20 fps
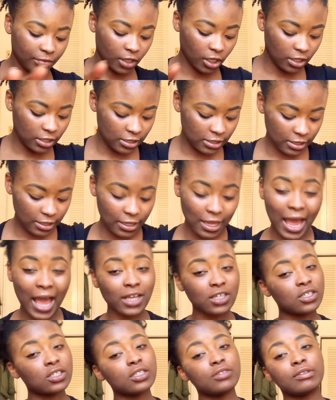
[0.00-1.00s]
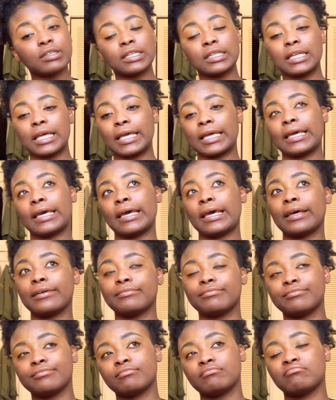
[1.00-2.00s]
concealer. I actually really like it.
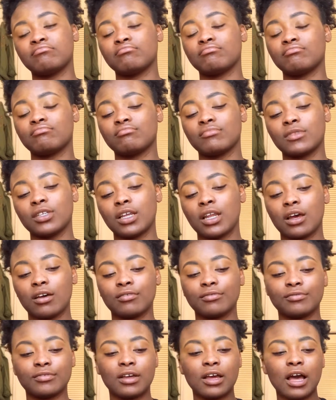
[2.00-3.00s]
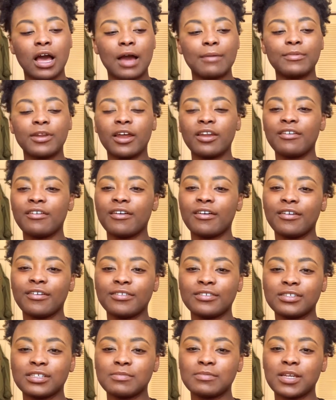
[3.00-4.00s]

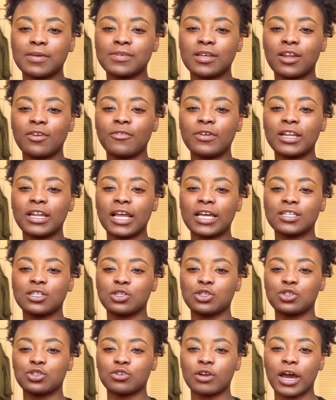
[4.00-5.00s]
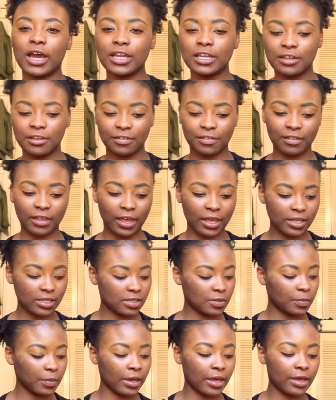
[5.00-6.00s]
Sometimes I don't really like to try new
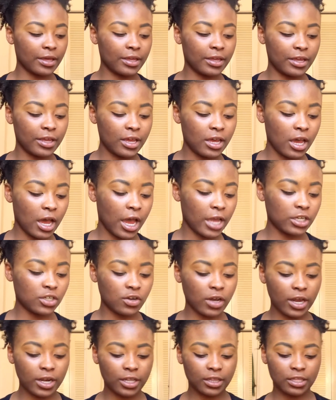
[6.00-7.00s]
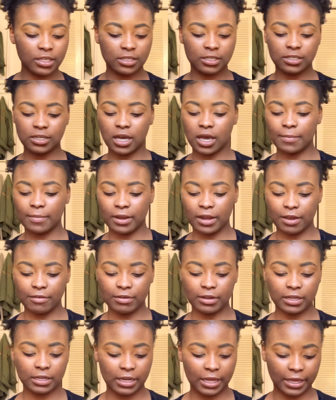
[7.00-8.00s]
things, but I tried it this time and I
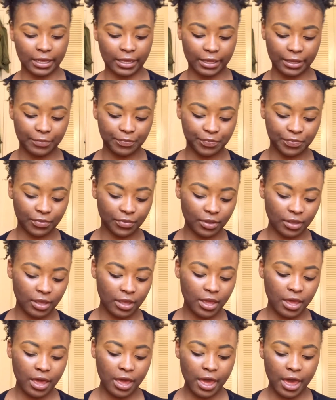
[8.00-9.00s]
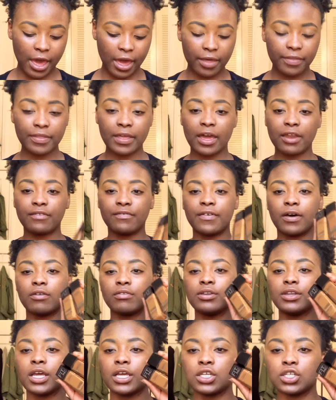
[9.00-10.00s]
really like it. And then
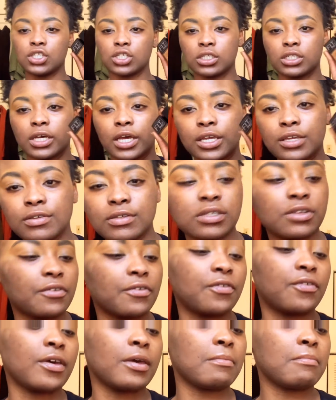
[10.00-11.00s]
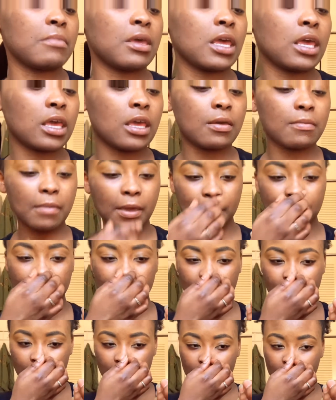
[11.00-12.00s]
foundation, I use the Fit Me
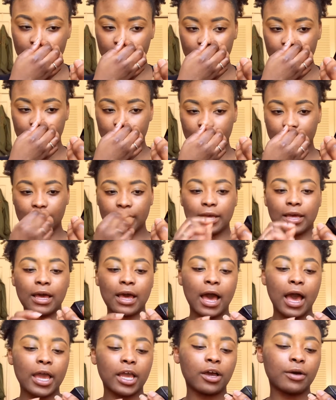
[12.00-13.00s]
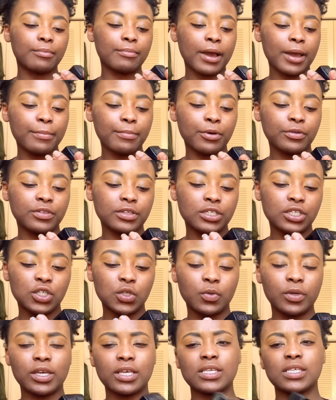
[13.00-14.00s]
Maybelline. I combine both the
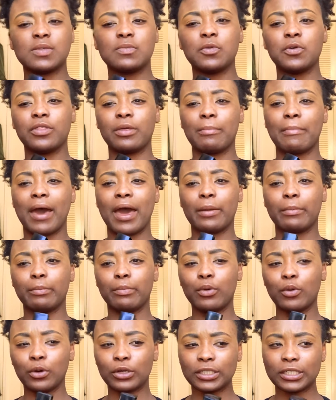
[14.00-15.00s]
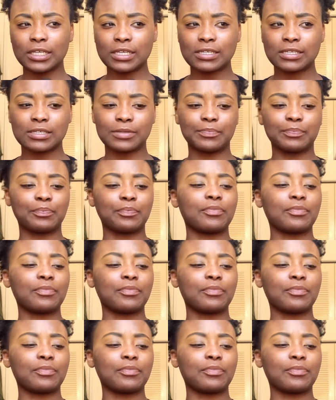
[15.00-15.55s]
Dewy and Smooth and Matte and Poreless,